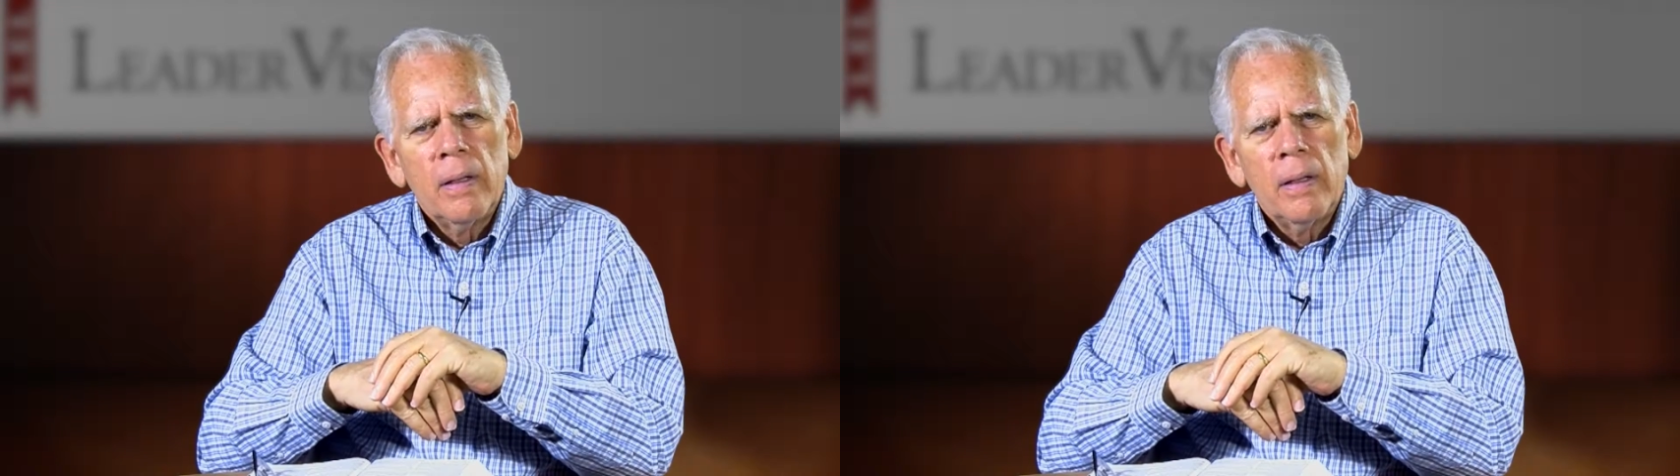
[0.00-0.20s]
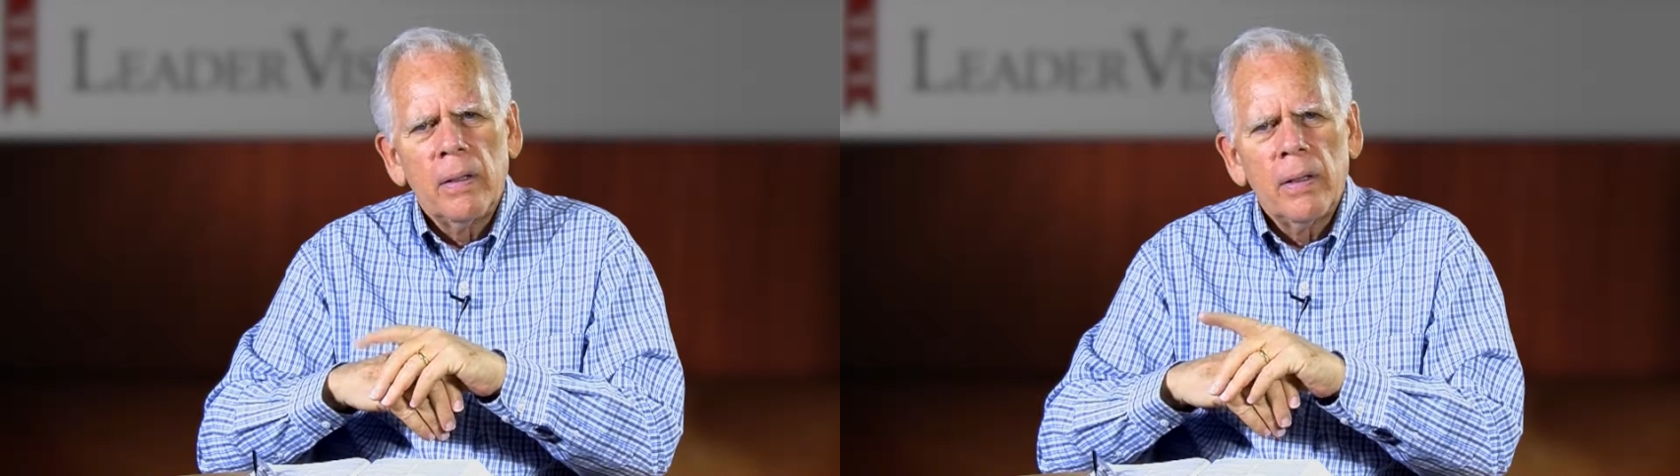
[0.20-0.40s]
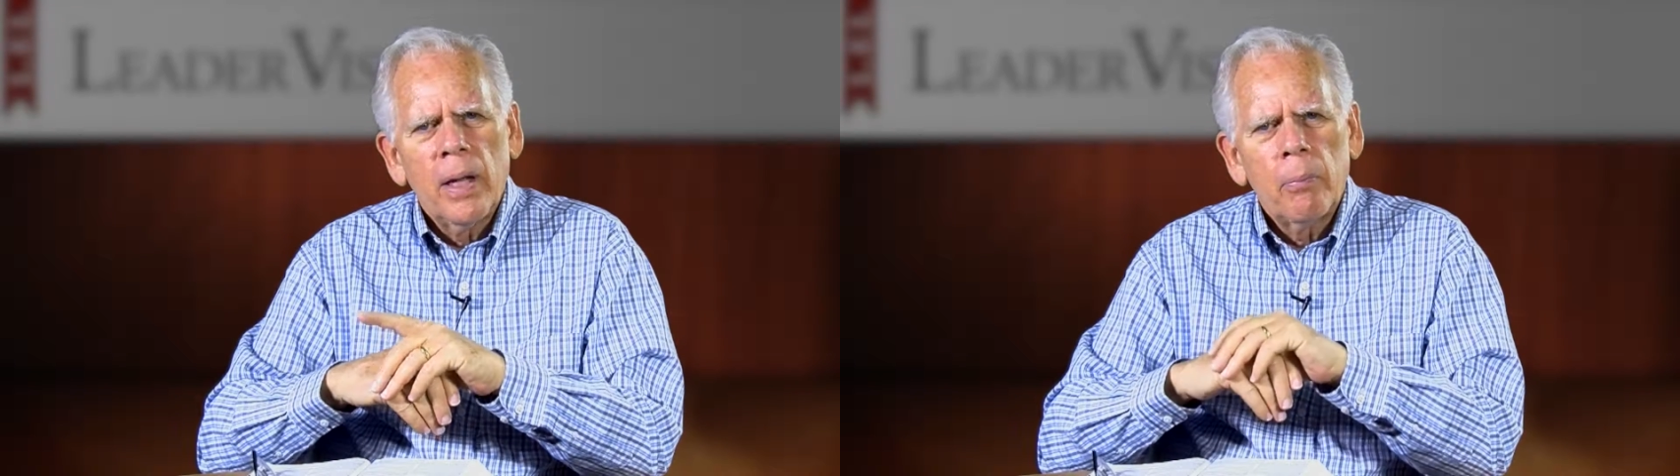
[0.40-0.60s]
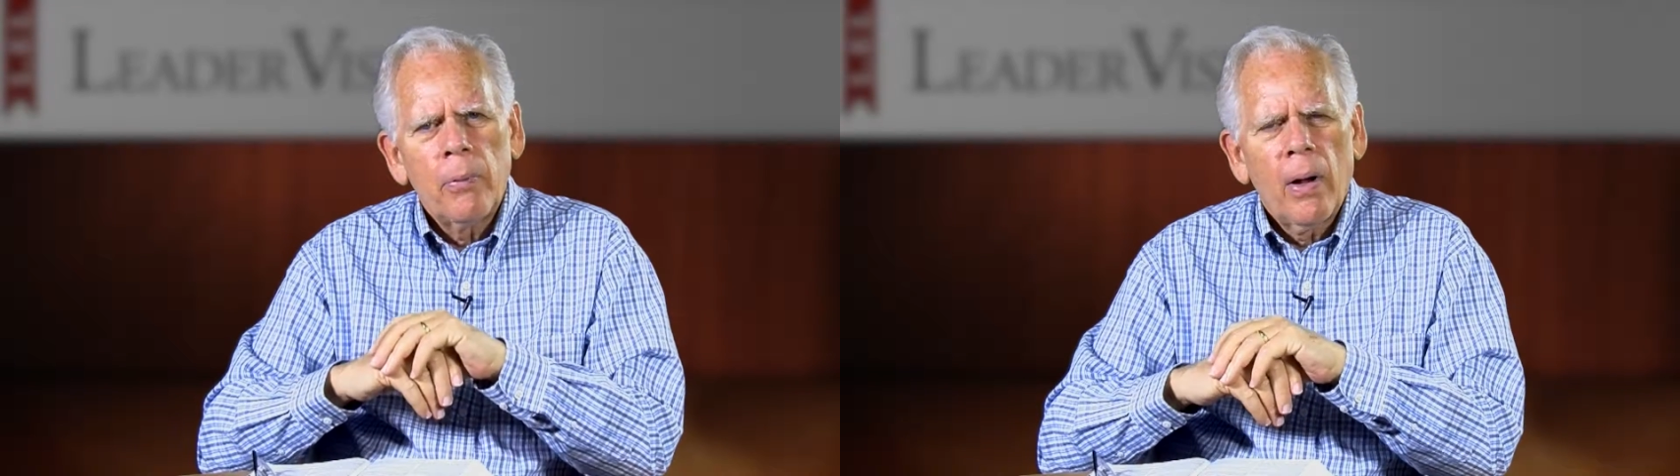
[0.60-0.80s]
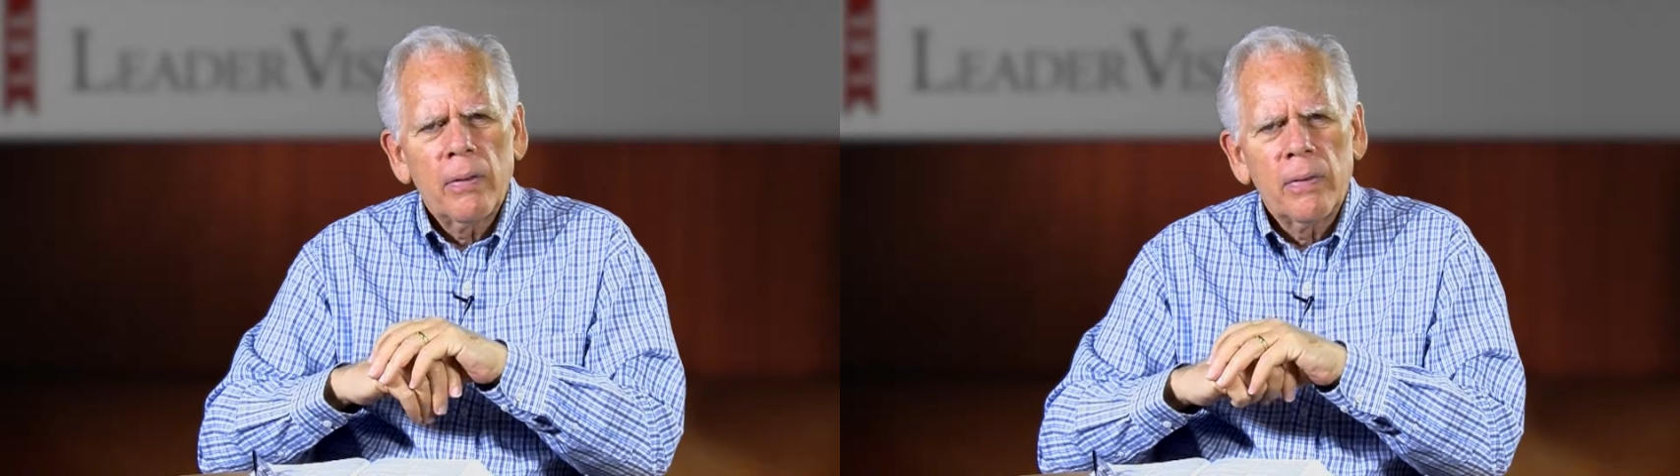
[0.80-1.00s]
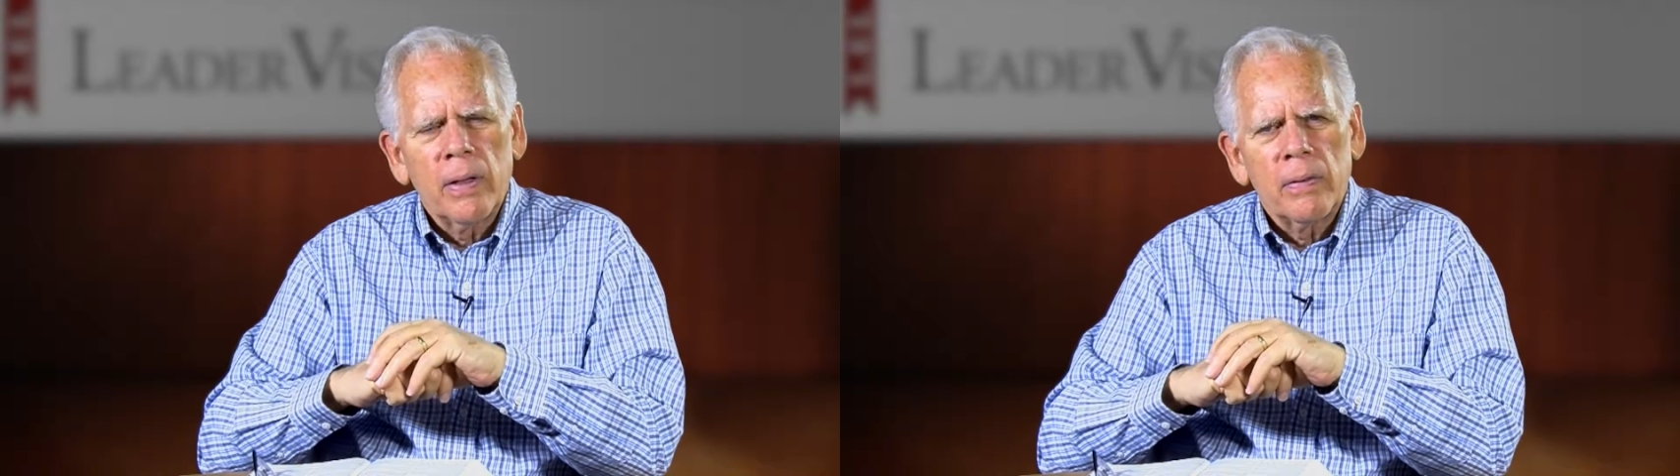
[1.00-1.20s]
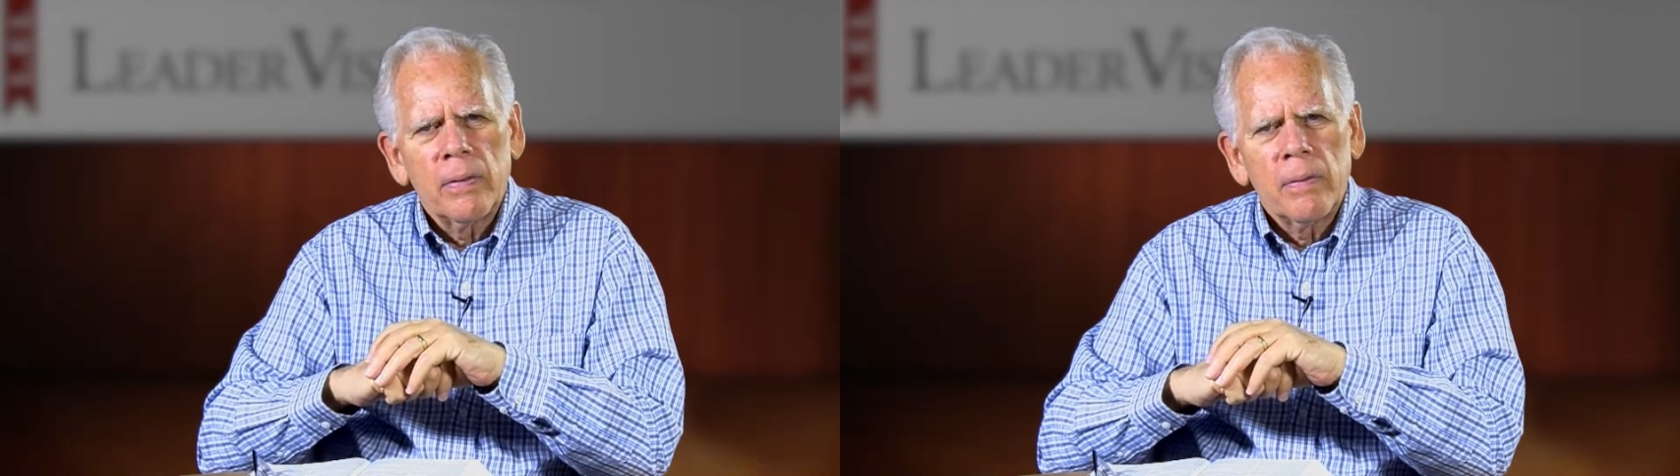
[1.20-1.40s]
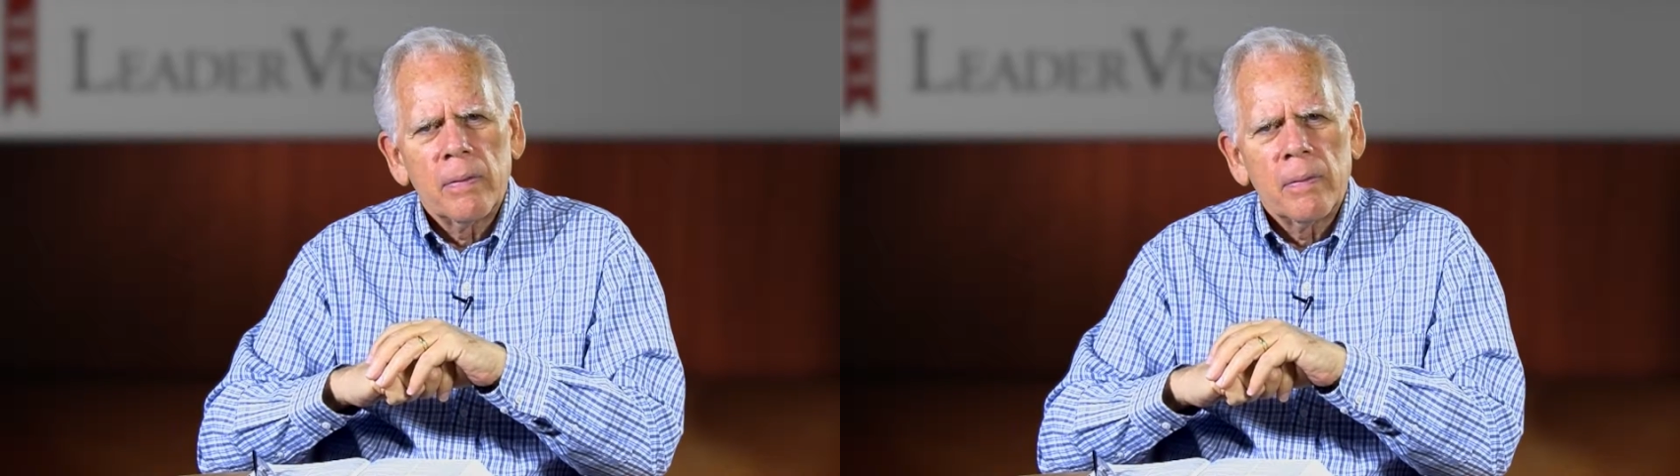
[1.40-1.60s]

And in that process,